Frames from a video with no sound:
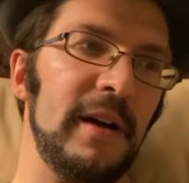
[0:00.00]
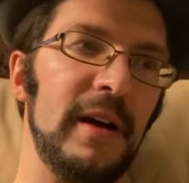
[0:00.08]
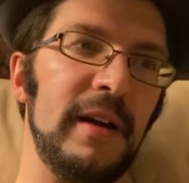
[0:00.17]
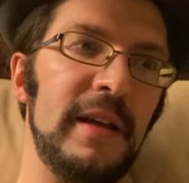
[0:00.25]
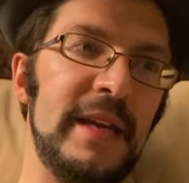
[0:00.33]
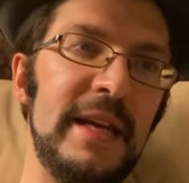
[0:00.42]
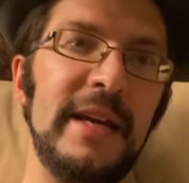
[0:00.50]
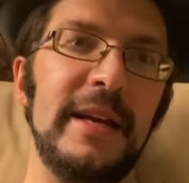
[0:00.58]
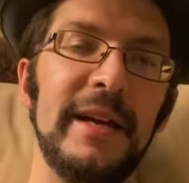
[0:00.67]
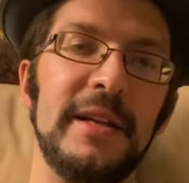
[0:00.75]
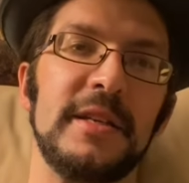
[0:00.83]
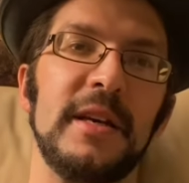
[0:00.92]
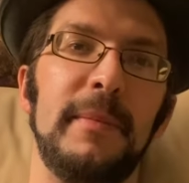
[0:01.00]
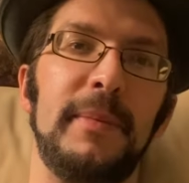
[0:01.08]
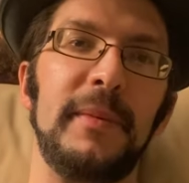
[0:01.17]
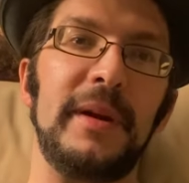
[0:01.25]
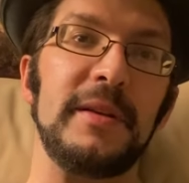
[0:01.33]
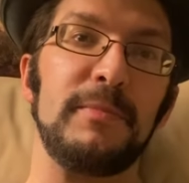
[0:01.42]
he ends up
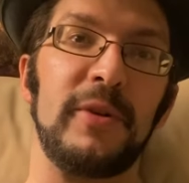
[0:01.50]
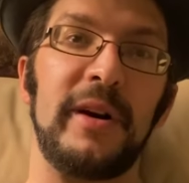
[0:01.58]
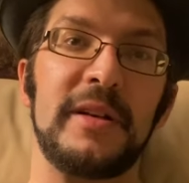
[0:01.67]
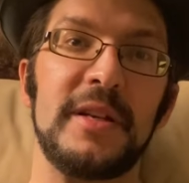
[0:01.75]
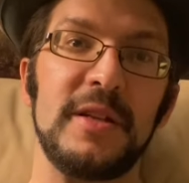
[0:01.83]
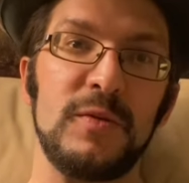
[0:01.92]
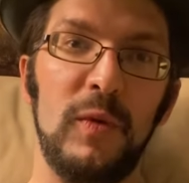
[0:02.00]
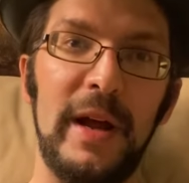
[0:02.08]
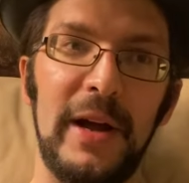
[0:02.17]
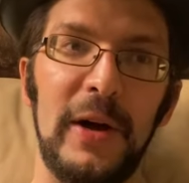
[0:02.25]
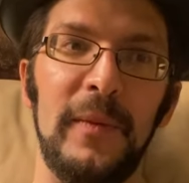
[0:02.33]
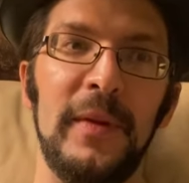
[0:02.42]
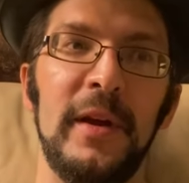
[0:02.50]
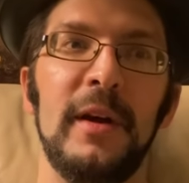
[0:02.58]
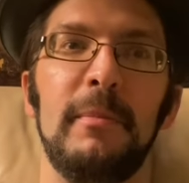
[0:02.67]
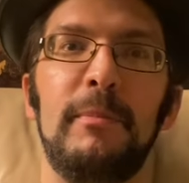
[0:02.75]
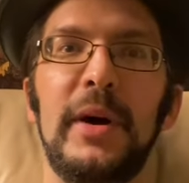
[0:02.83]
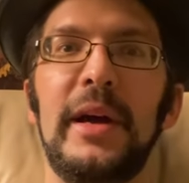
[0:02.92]
in the Bronx as well,
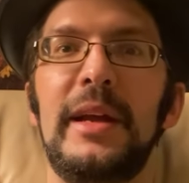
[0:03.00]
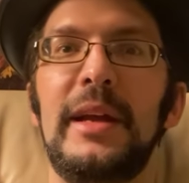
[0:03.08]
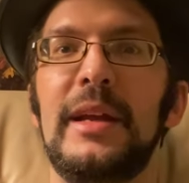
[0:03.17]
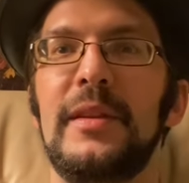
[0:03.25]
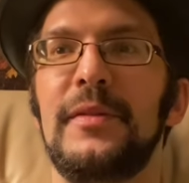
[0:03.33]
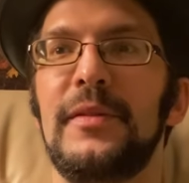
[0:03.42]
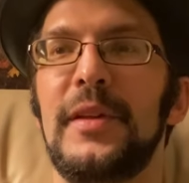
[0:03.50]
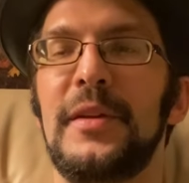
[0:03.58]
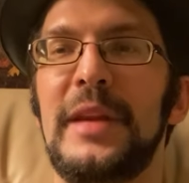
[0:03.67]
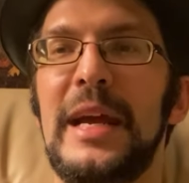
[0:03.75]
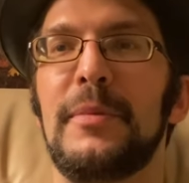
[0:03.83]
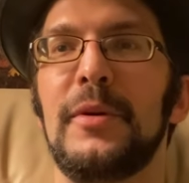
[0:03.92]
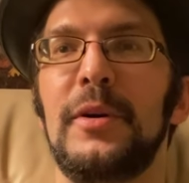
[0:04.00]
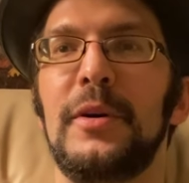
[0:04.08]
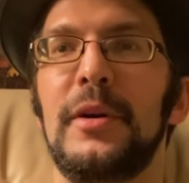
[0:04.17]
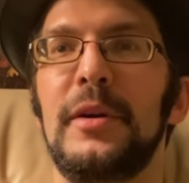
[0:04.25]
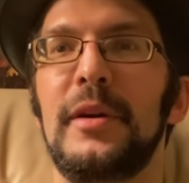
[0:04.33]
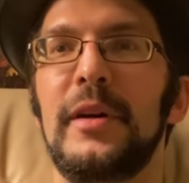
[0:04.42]
but in the
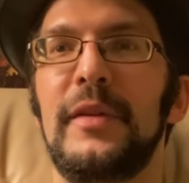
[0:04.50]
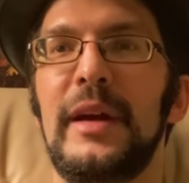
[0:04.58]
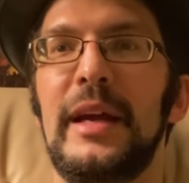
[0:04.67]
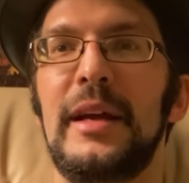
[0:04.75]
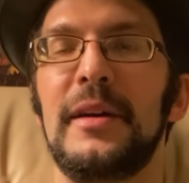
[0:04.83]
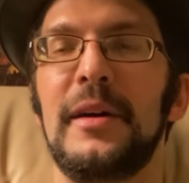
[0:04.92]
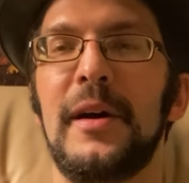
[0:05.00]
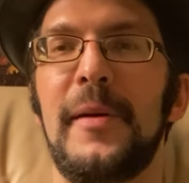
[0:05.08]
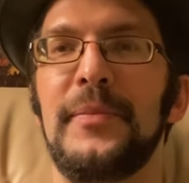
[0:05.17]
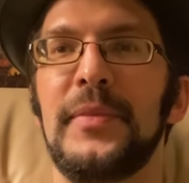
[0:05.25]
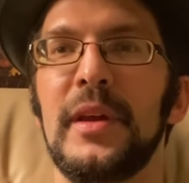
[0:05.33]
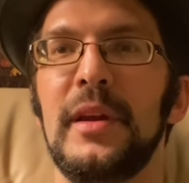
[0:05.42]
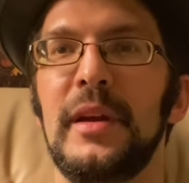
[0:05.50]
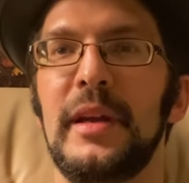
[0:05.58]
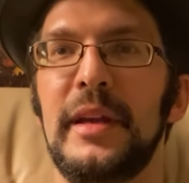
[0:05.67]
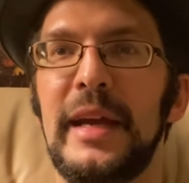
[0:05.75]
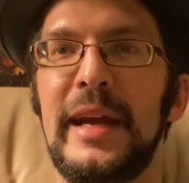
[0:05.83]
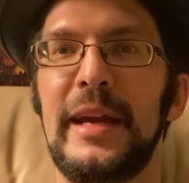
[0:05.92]
neighborhood of a
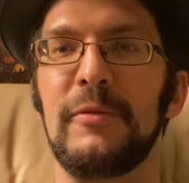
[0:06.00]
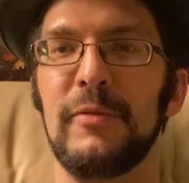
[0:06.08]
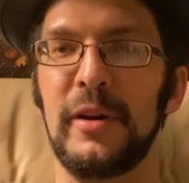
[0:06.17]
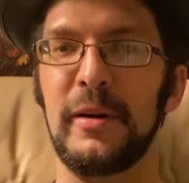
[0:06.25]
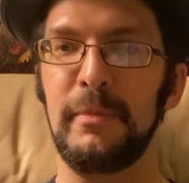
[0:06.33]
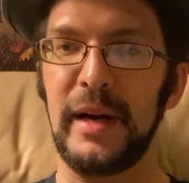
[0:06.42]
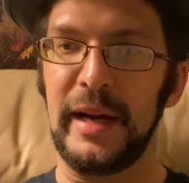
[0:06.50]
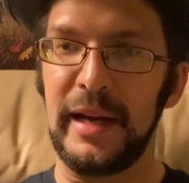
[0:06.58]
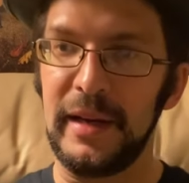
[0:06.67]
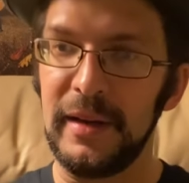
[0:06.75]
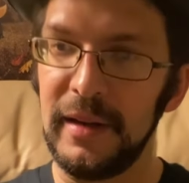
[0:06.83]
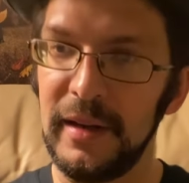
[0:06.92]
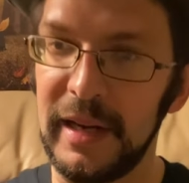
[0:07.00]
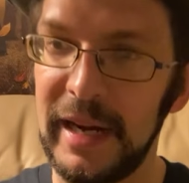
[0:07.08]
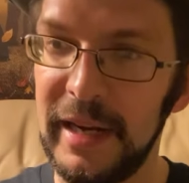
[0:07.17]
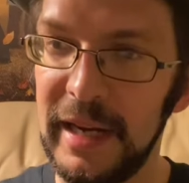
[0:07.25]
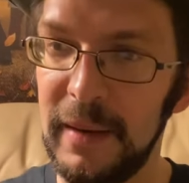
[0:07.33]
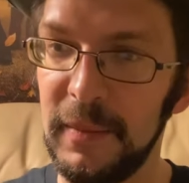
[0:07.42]
gang run by a
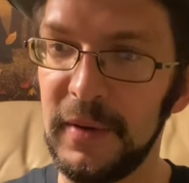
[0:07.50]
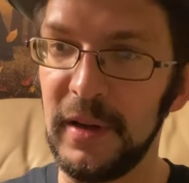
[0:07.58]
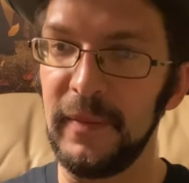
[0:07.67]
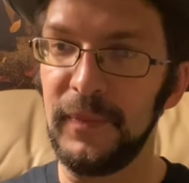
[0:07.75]
guy named